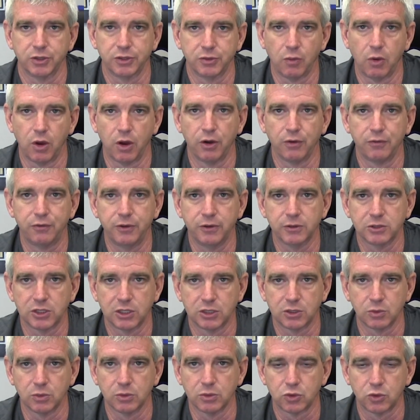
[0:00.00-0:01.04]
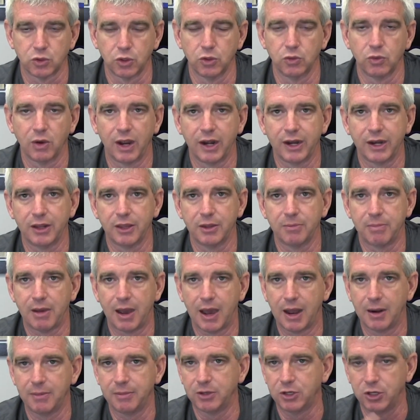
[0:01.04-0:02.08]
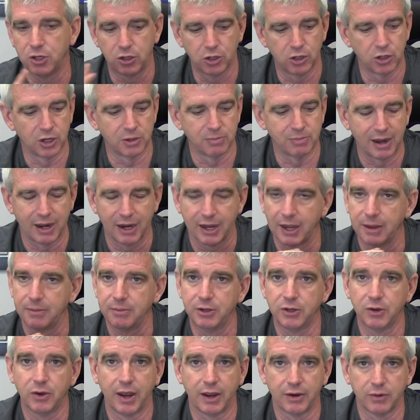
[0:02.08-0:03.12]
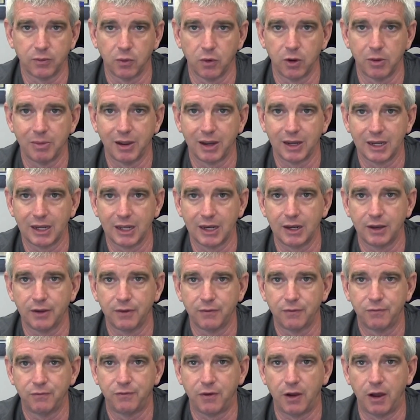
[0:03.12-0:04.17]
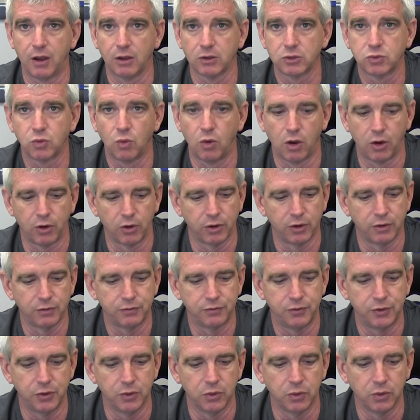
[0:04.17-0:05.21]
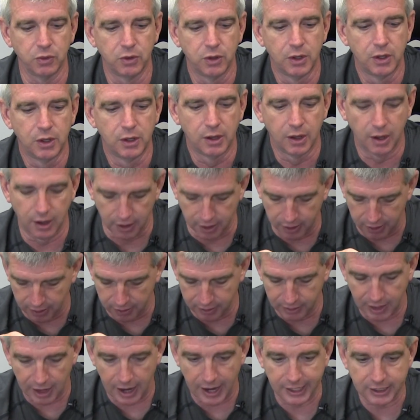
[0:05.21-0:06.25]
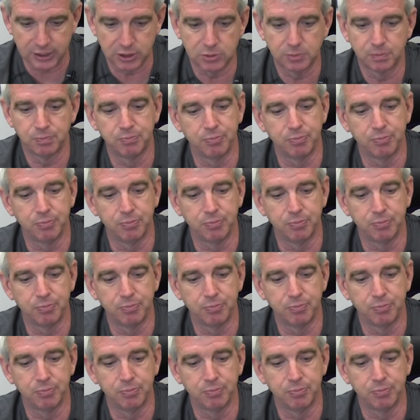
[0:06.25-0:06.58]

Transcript: The water and fuel sensor will screw right into the bottom and you hook it back up. You don't have to worry about getting false water and fuel uh, lights.